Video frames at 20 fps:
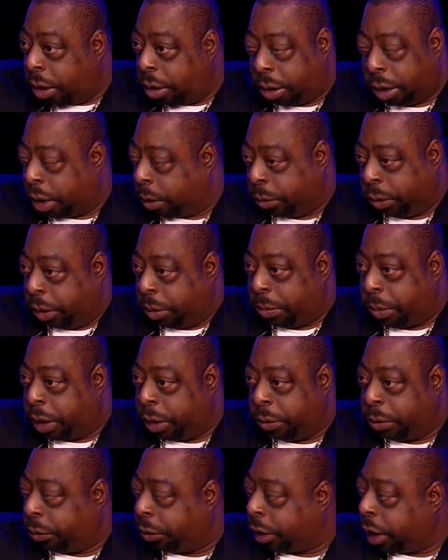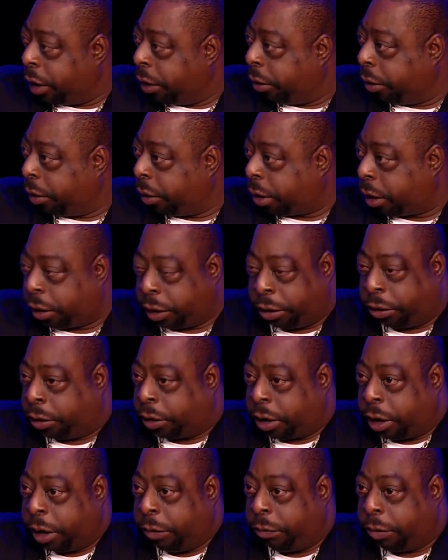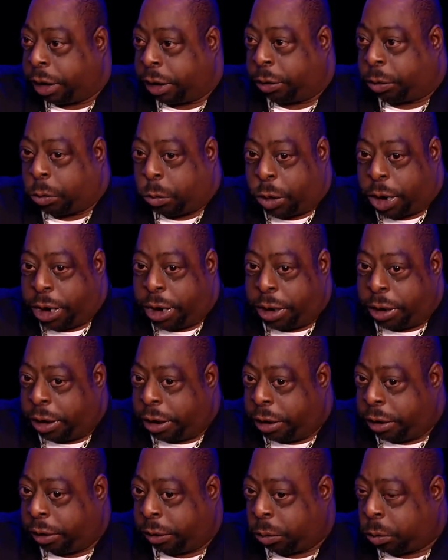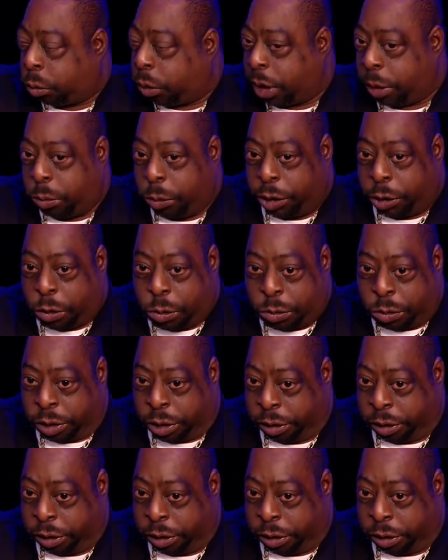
No, I wouldn't make no changes. I just leave just the way it is, the way we're doing